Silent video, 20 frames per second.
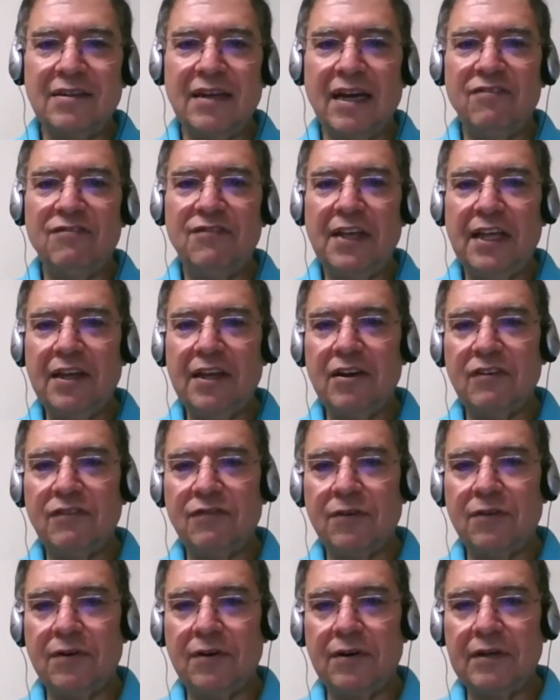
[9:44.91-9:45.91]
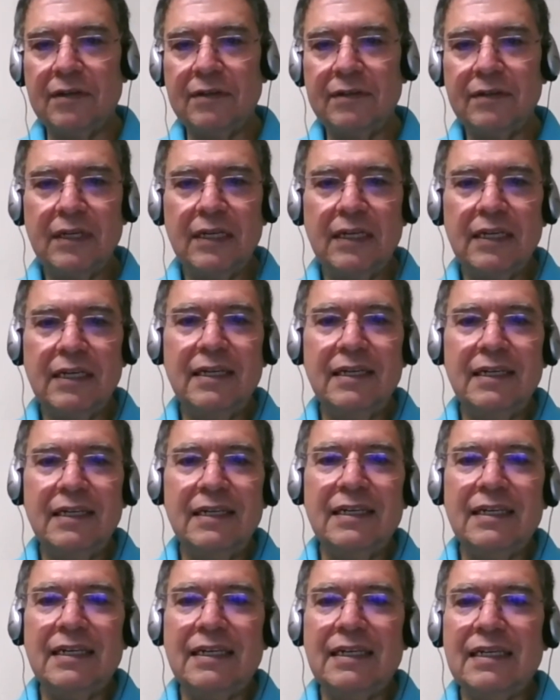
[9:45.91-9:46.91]
So not failure for
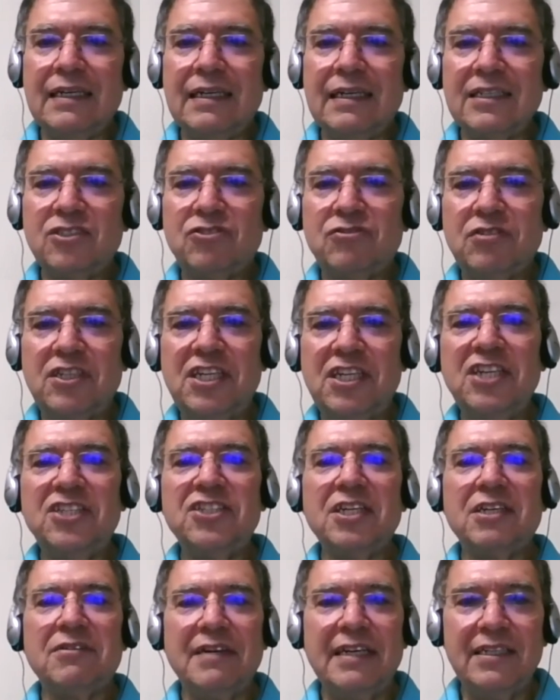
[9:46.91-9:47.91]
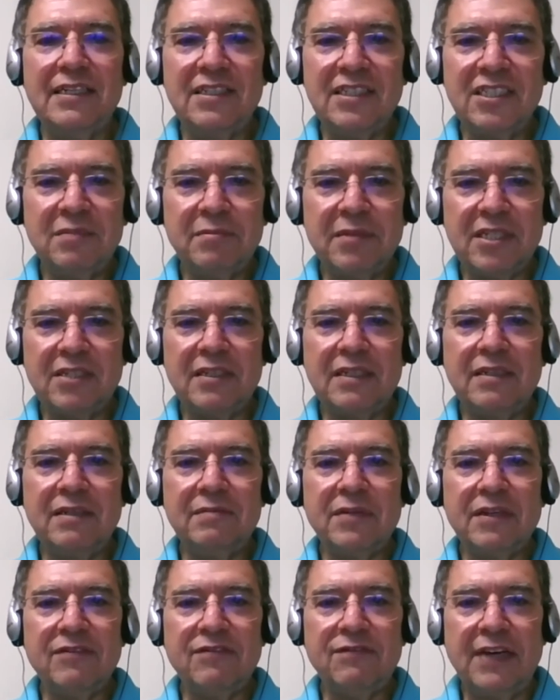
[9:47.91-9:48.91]
strategic reasons,
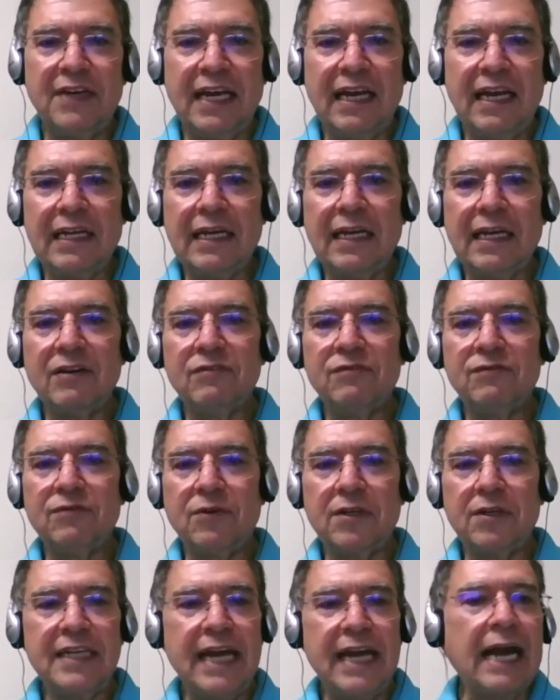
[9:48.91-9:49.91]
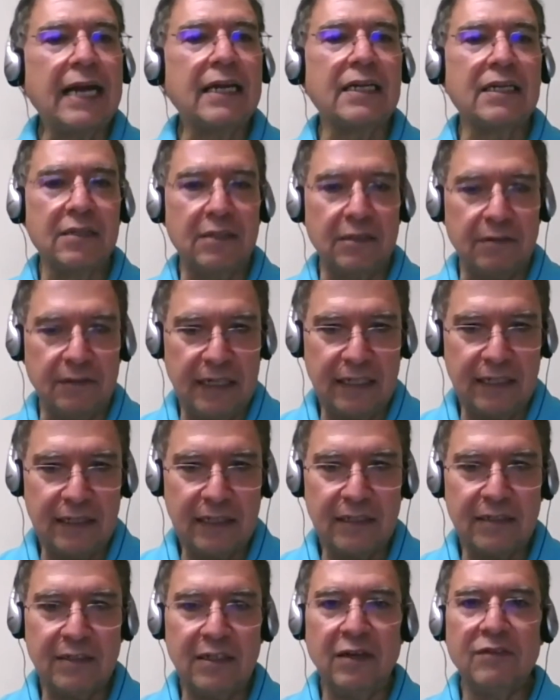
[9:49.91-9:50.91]
but failing for tactical
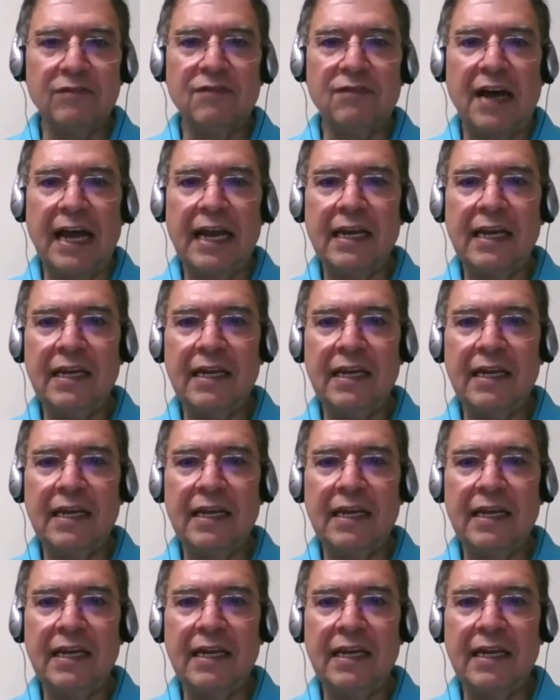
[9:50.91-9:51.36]
reasons.